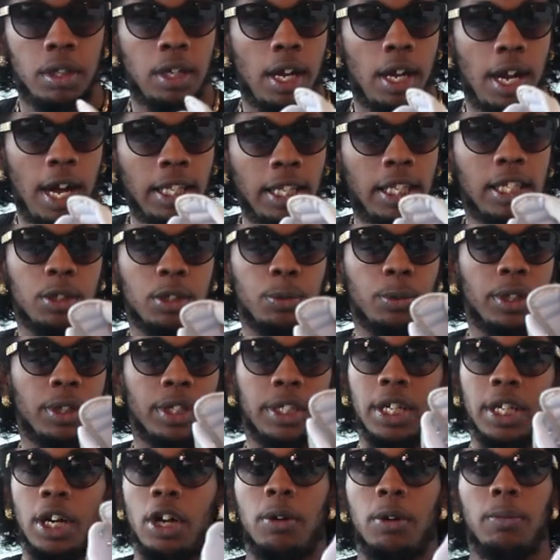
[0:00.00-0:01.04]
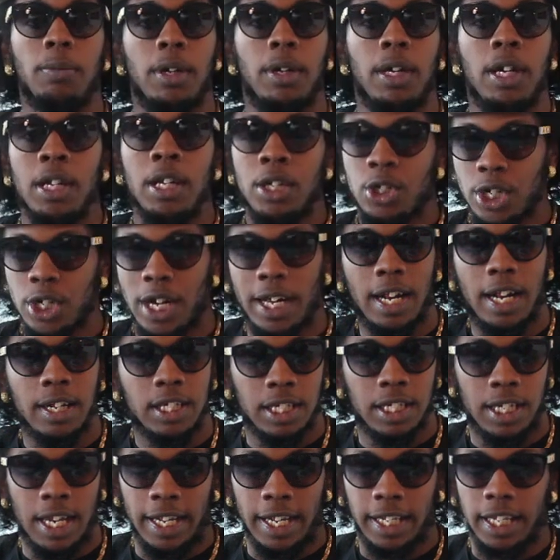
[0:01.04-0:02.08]
I think it's really dope. Shout out
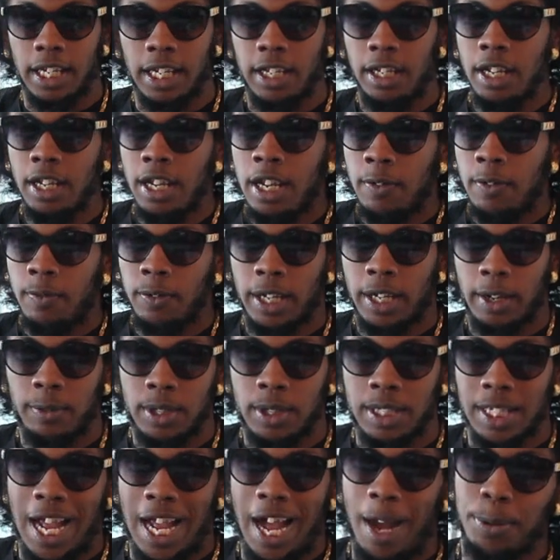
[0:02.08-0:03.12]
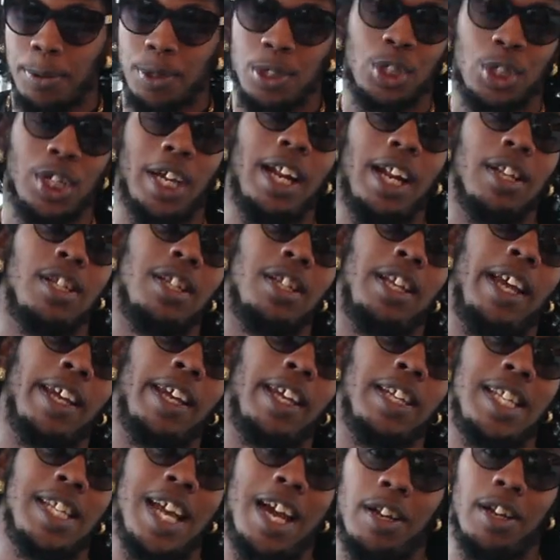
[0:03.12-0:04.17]
to Nike for giving this option. Shout out to
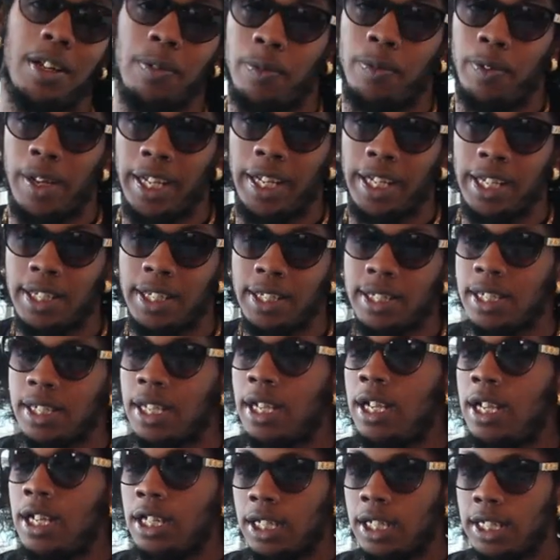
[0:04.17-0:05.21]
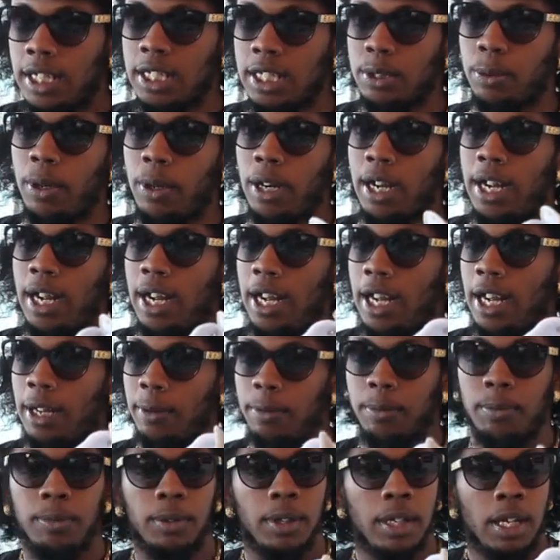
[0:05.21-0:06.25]
Nike Town in Vegas, cause that's
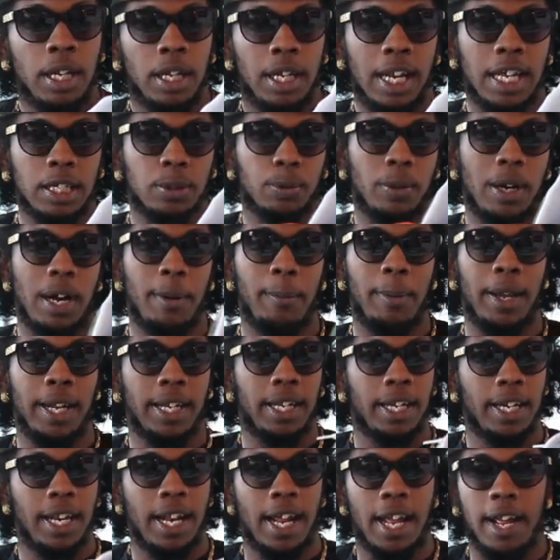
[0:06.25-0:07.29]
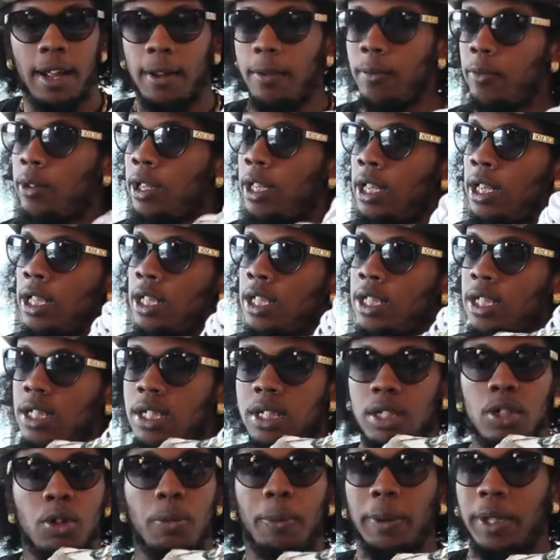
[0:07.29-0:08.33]
where I made it at.
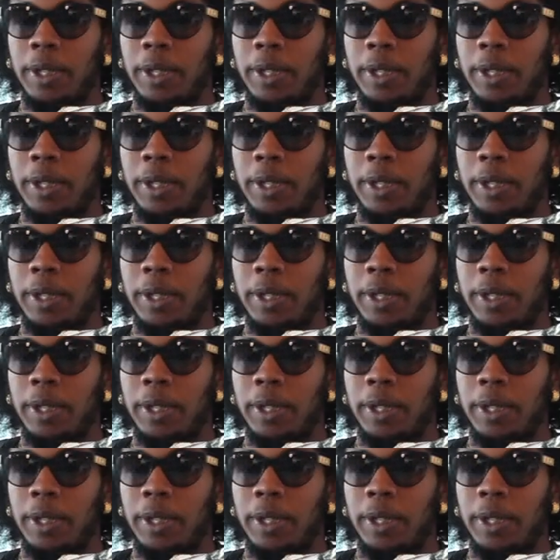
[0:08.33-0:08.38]
Super